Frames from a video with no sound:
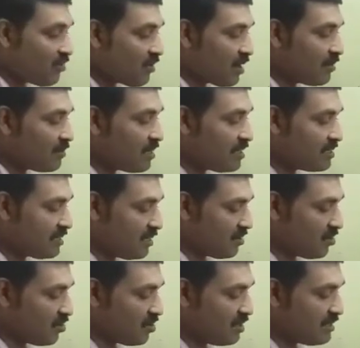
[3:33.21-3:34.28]
1 by
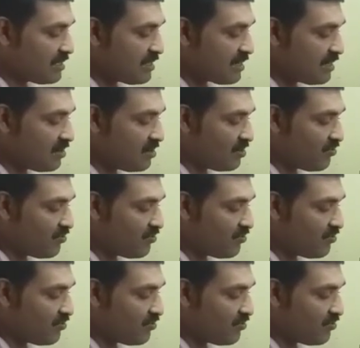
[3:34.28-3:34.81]
0 is equal to